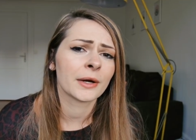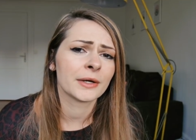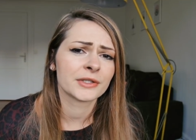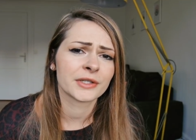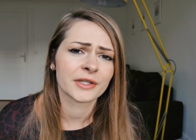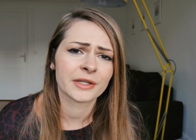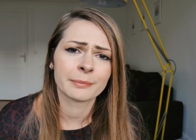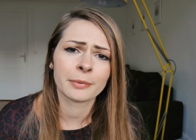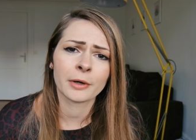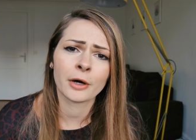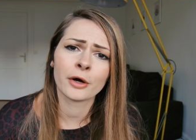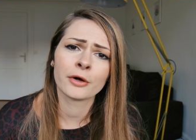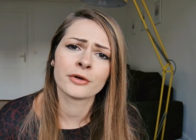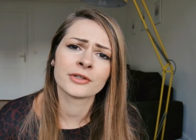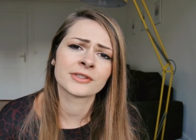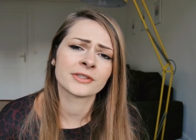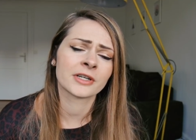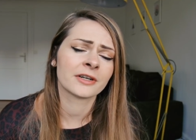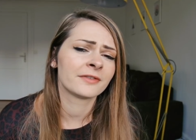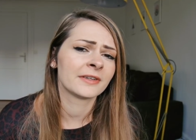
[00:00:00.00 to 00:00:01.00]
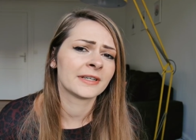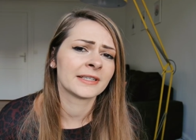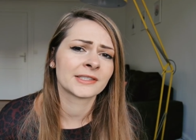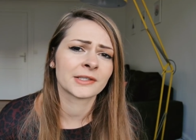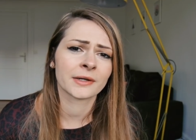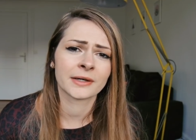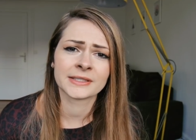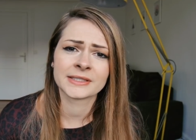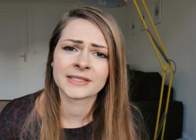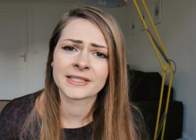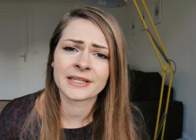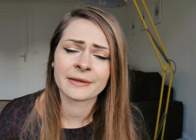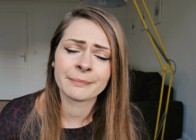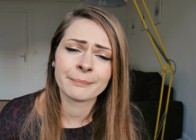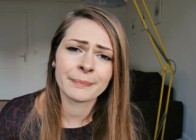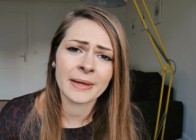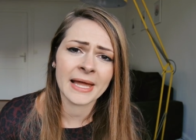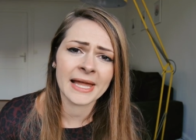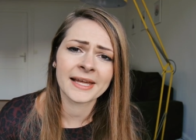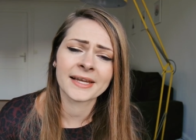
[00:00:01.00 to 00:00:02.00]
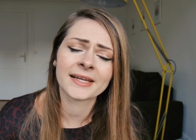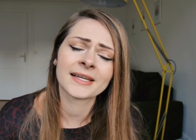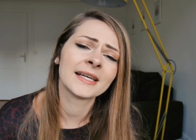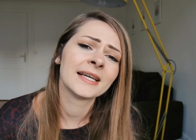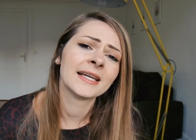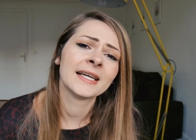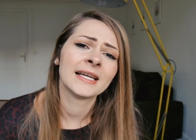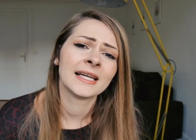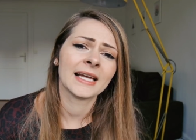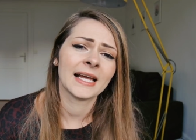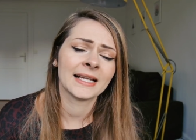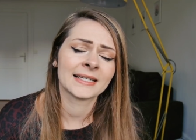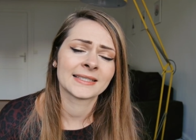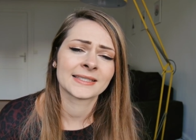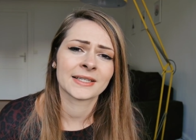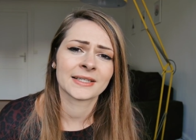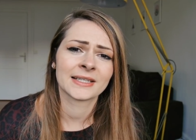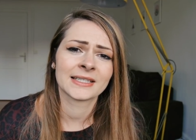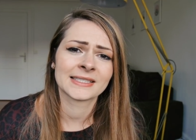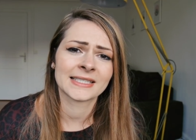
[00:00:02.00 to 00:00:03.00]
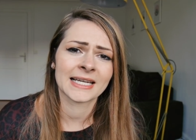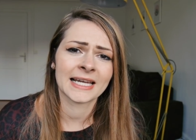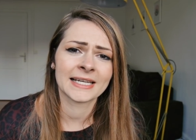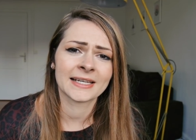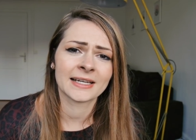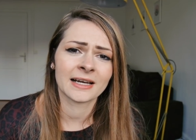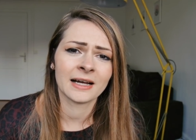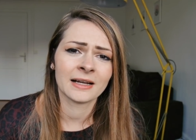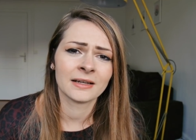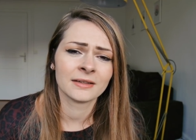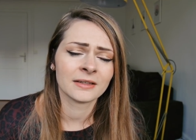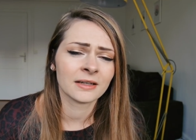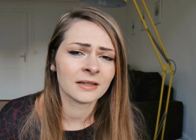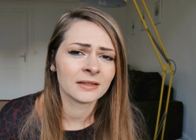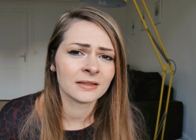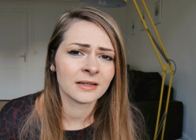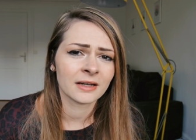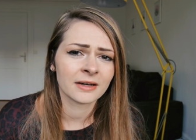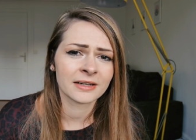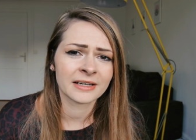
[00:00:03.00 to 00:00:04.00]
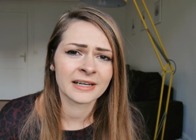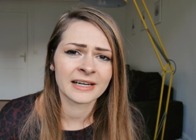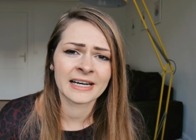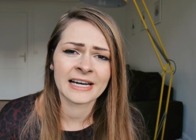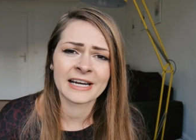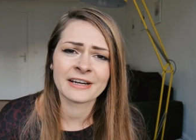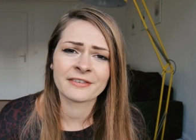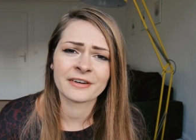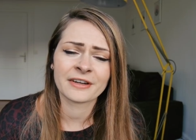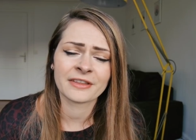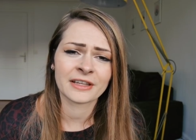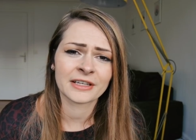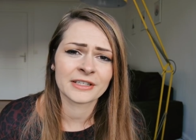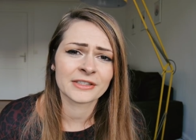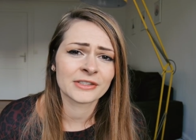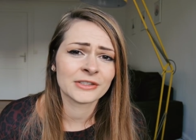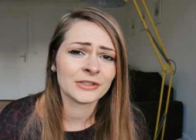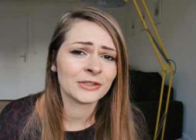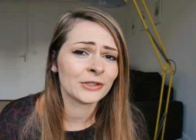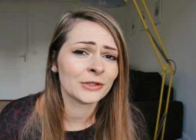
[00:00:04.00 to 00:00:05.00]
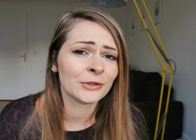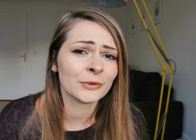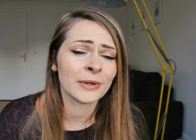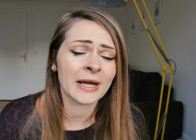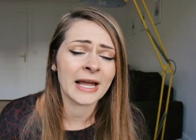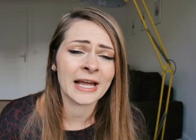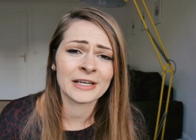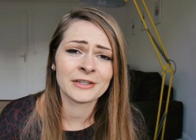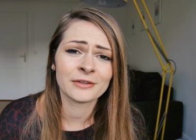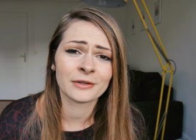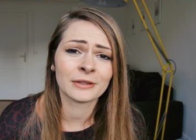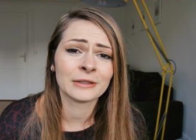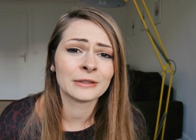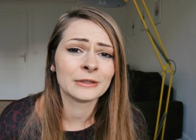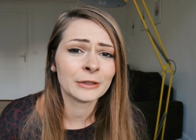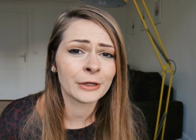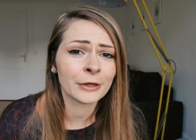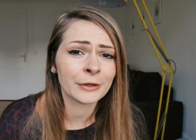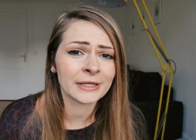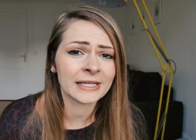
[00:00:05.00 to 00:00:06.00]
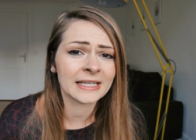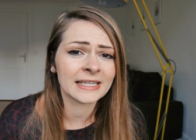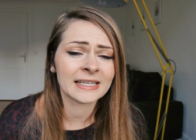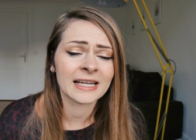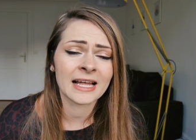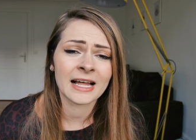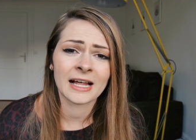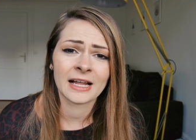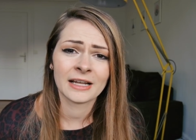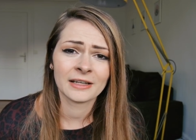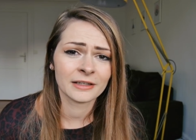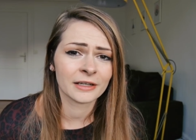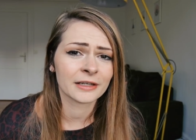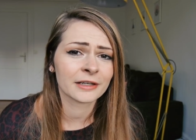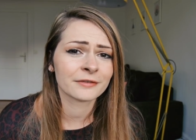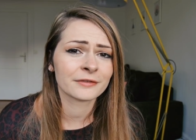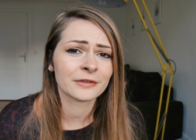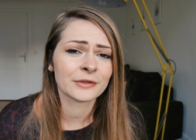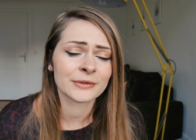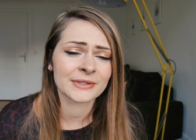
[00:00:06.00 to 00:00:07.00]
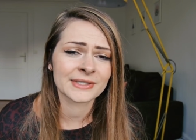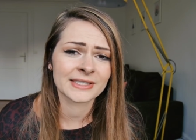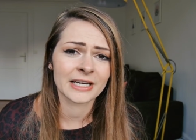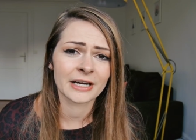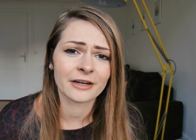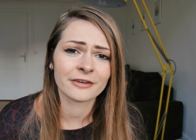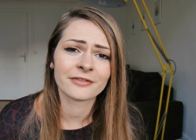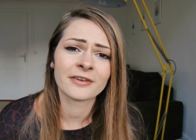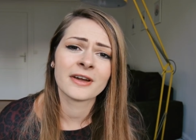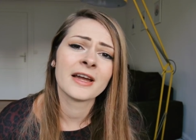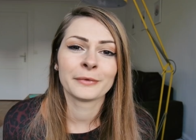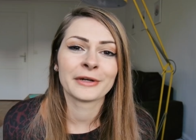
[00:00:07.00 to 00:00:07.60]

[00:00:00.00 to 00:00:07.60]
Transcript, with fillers: going to the post office, going to the bank, it's gonna take a lot longer, everything's new, and you're learning a lot of new stuff.